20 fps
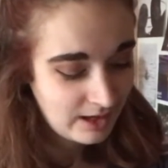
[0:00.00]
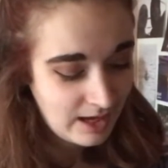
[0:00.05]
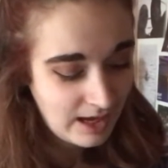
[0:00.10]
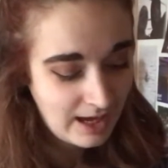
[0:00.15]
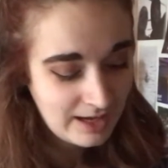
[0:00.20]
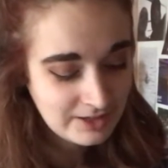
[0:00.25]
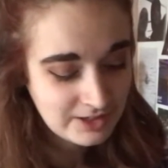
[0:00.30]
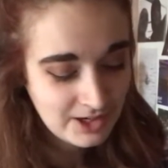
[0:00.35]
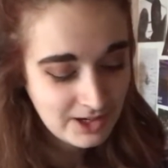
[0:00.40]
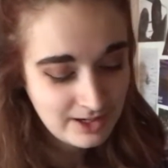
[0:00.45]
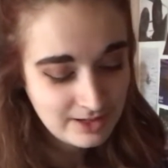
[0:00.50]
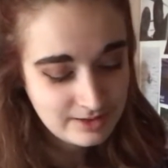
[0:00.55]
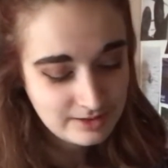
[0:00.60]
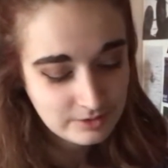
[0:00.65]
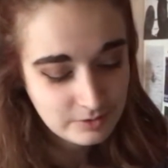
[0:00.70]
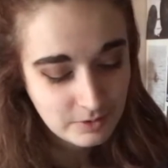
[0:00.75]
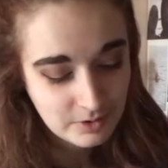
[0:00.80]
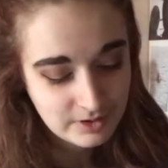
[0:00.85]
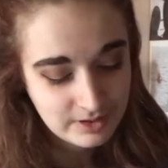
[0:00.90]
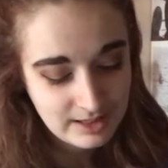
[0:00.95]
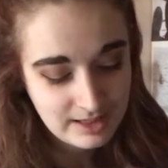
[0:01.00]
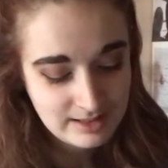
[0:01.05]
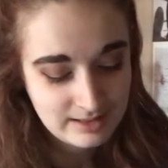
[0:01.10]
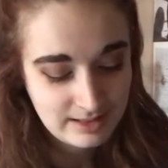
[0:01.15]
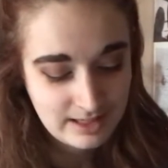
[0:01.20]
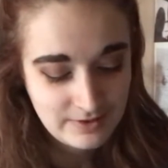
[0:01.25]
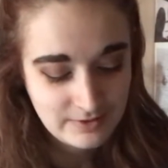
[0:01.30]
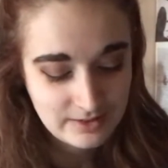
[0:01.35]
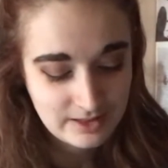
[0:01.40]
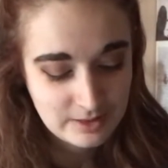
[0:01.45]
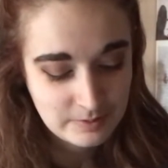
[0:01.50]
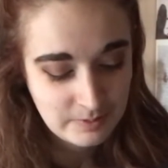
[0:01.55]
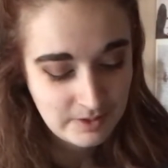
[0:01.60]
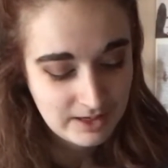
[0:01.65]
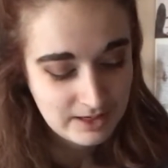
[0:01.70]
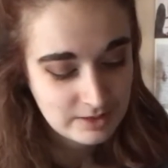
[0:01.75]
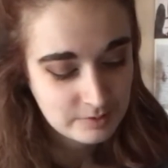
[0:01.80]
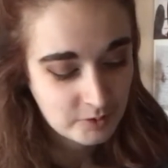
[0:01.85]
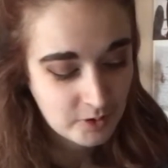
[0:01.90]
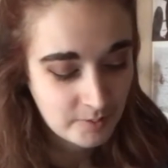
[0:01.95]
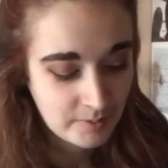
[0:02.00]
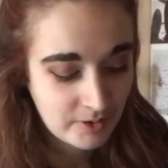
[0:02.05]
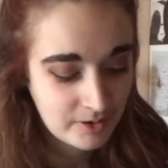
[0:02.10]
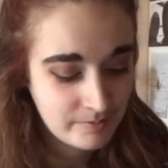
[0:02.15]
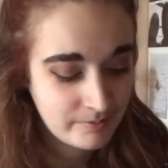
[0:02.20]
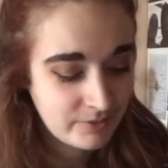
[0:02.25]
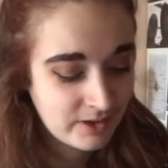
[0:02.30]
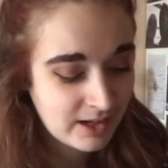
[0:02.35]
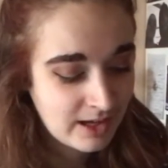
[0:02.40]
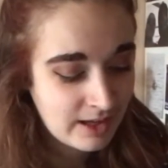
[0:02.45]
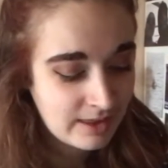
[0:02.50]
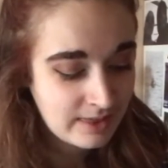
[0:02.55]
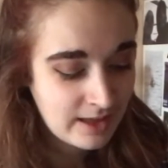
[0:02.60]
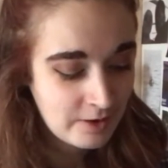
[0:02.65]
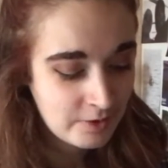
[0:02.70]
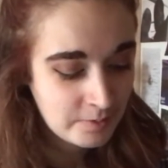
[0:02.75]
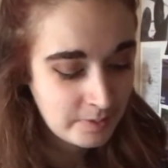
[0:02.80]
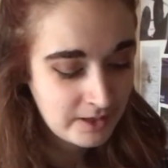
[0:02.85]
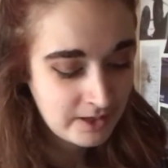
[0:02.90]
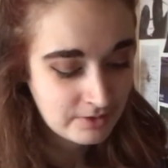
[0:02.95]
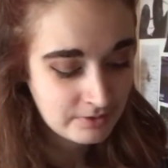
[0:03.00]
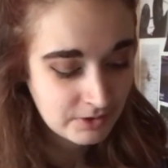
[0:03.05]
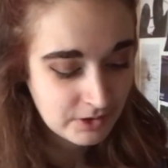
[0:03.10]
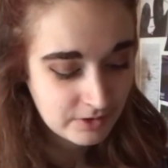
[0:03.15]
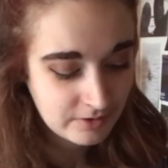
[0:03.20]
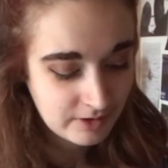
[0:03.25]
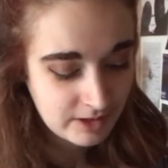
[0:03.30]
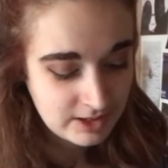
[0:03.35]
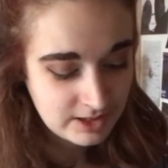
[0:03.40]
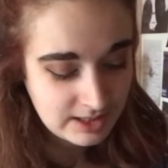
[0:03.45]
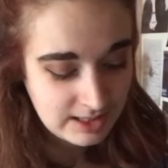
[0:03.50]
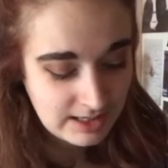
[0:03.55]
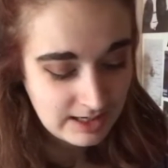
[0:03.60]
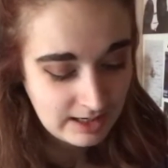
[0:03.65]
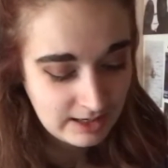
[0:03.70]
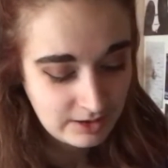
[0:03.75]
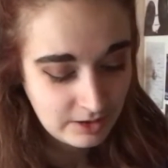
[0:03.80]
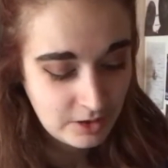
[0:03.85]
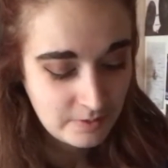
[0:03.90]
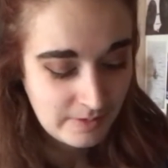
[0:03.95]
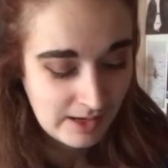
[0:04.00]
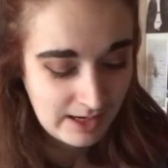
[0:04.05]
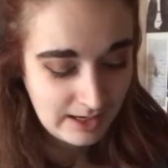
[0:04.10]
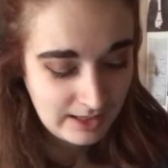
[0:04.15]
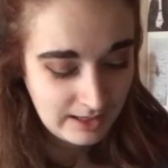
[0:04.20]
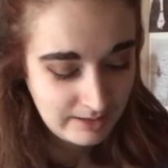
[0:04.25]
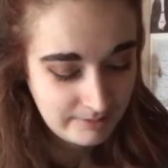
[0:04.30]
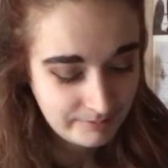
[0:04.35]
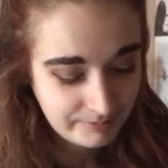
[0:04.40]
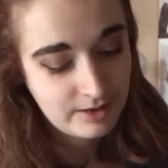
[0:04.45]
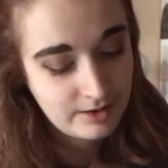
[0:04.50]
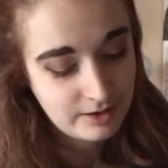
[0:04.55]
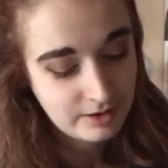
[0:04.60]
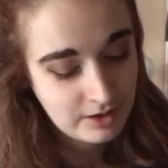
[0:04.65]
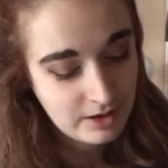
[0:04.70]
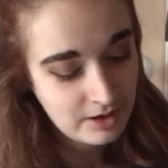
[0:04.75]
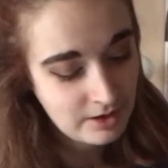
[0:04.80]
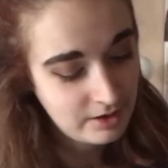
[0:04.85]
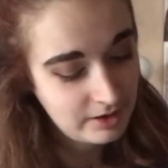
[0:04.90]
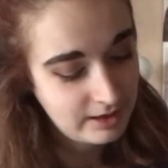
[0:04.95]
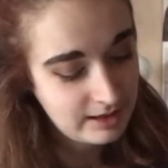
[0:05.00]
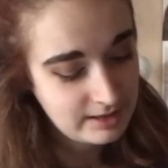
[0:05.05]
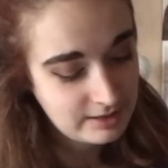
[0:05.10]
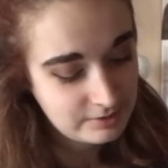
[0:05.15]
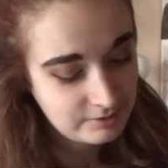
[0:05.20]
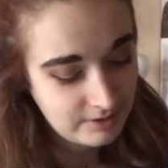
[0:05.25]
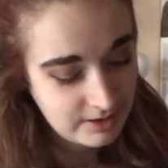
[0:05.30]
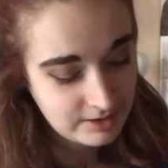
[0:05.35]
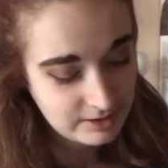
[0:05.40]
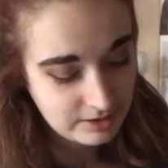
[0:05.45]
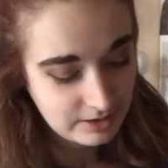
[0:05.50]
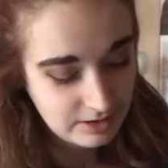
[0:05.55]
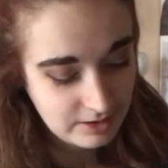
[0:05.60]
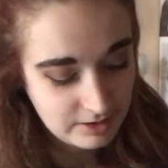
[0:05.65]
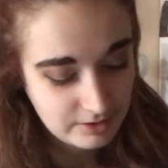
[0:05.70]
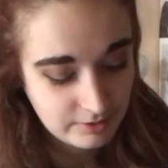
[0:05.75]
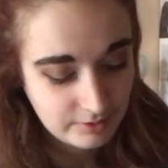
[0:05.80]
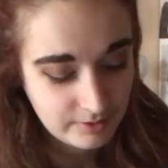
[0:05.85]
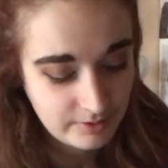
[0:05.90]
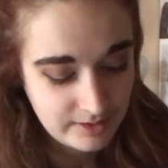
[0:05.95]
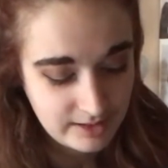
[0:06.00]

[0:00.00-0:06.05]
And Ty's squad isn't even his biggest problem. That would be Aurora Jealyn O'Malley, the girl he's rescued from